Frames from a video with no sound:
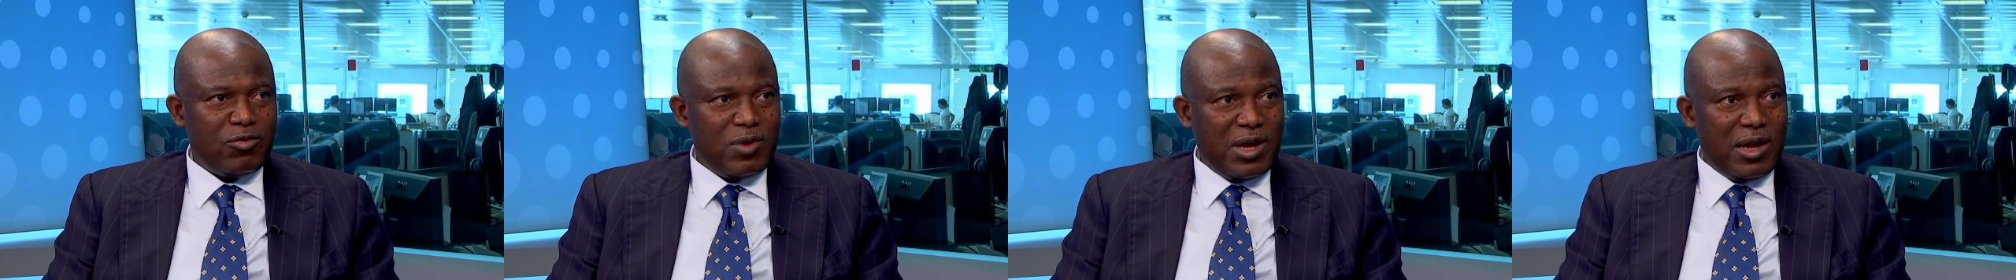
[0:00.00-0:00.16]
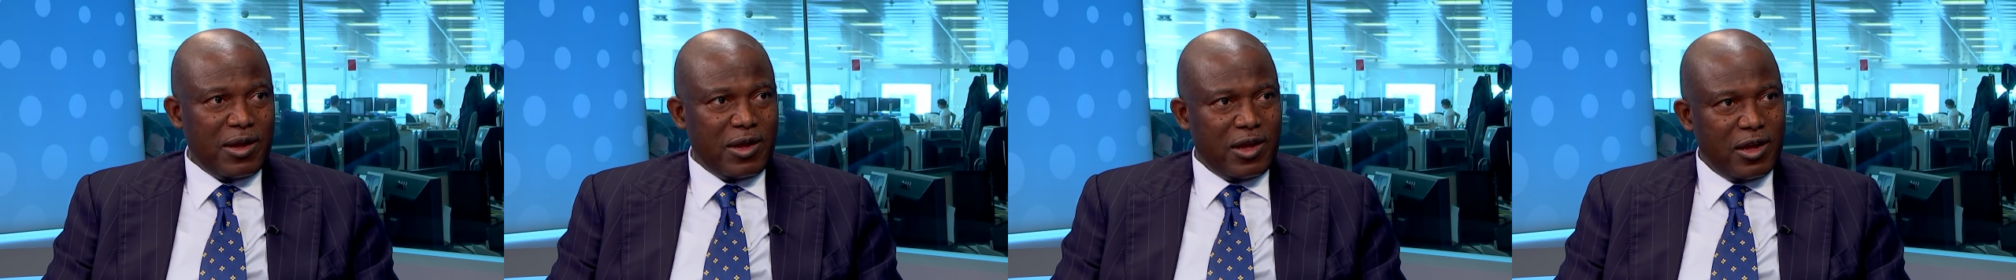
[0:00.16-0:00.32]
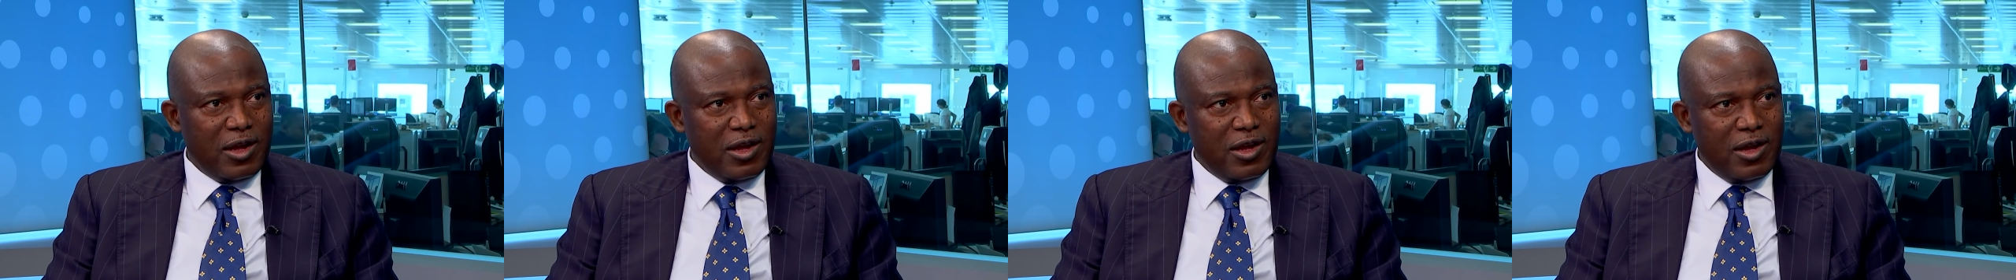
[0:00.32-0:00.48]

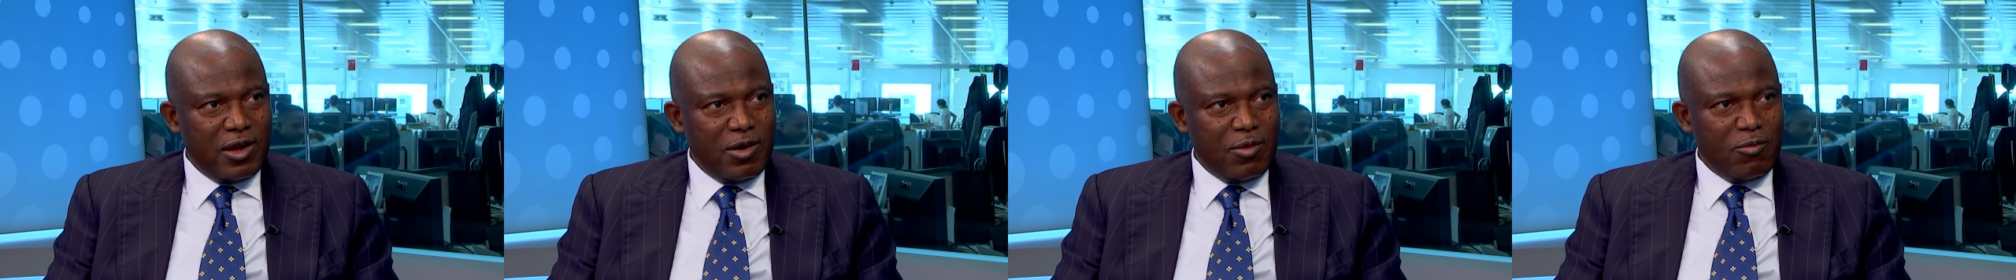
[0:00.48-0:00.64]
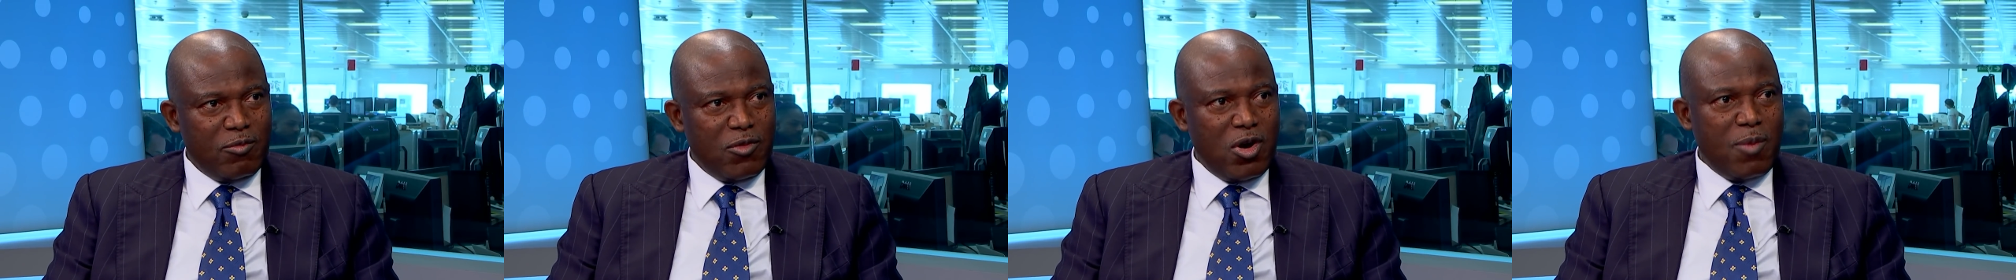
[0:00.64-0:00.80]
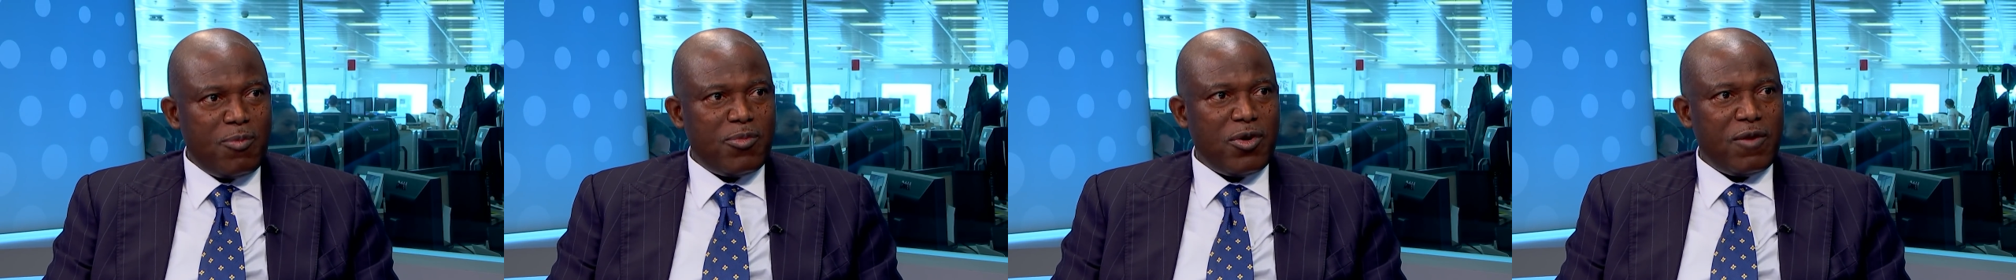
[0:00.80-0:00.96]
we're
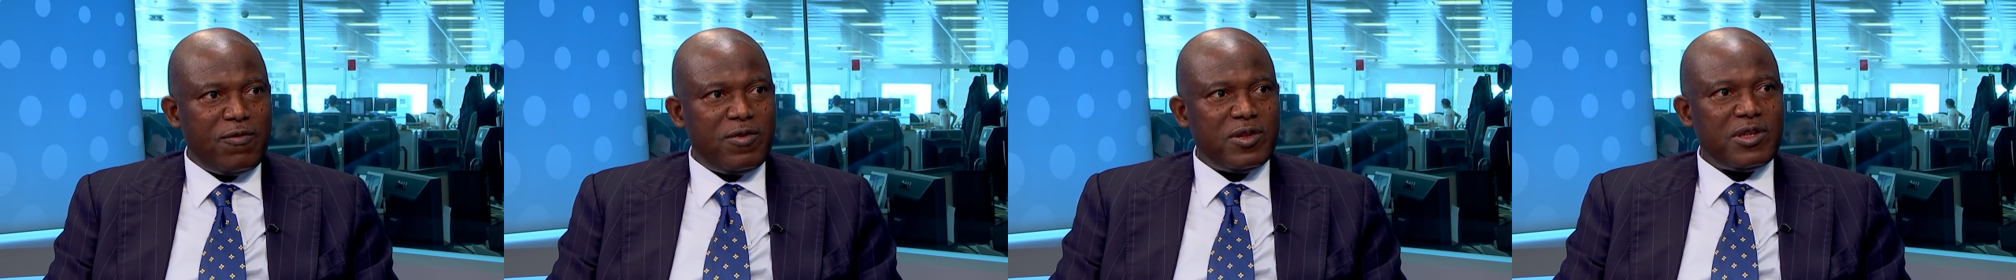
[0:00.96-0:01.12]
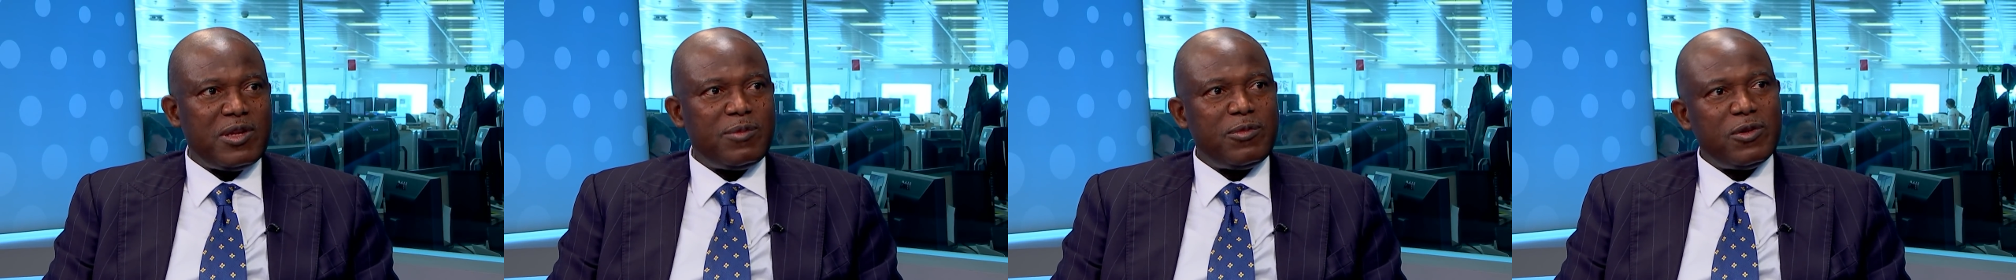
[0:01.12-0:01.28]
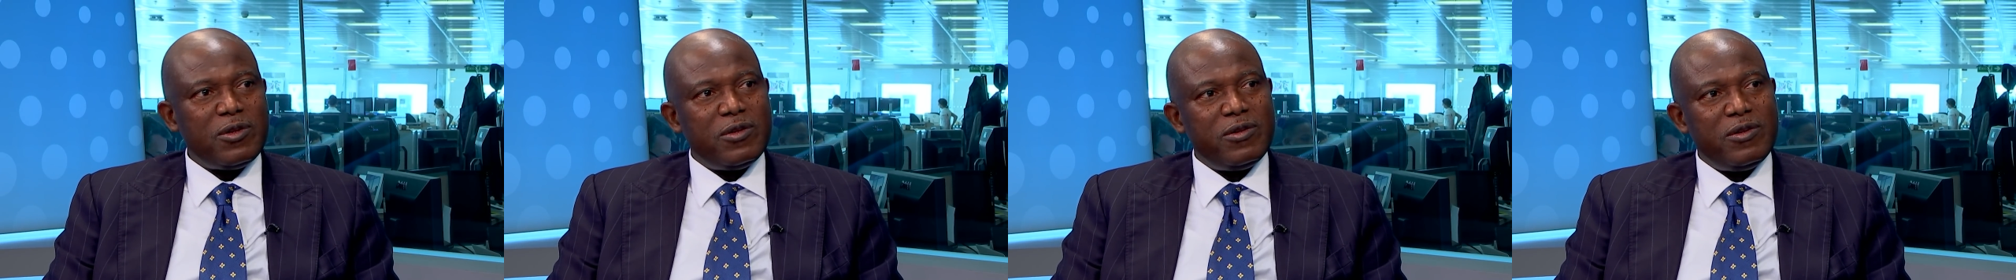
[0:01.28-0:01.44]
more
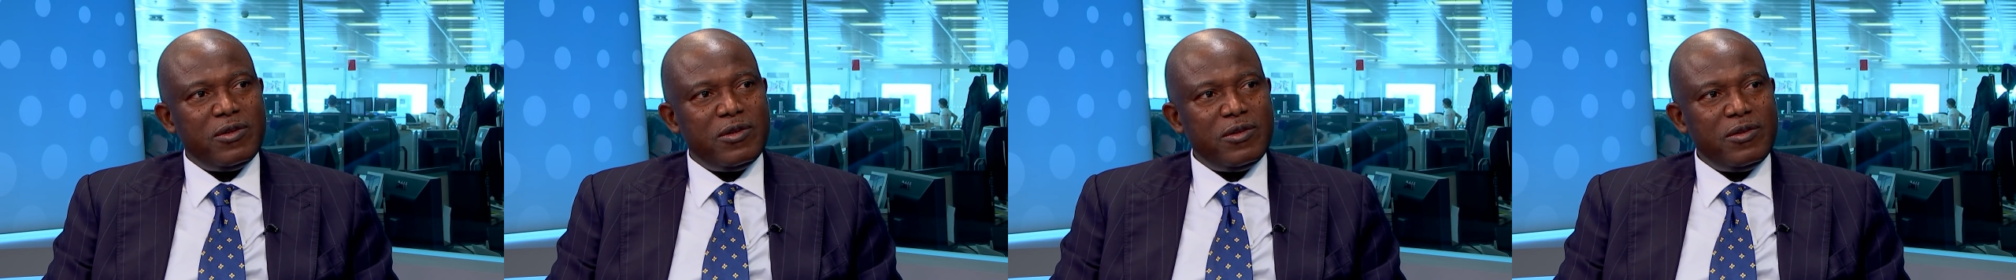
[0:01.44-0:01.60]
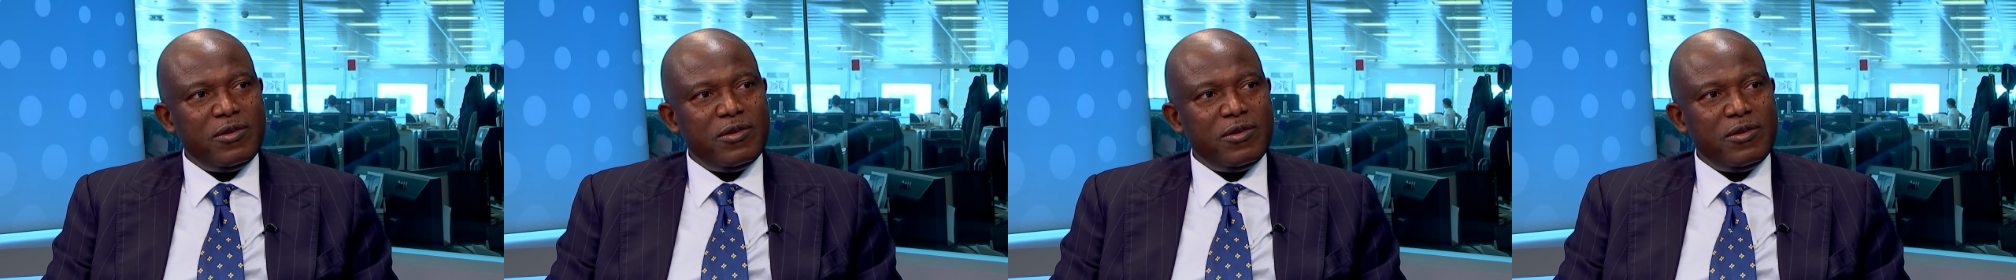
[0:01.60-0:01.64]
profitable.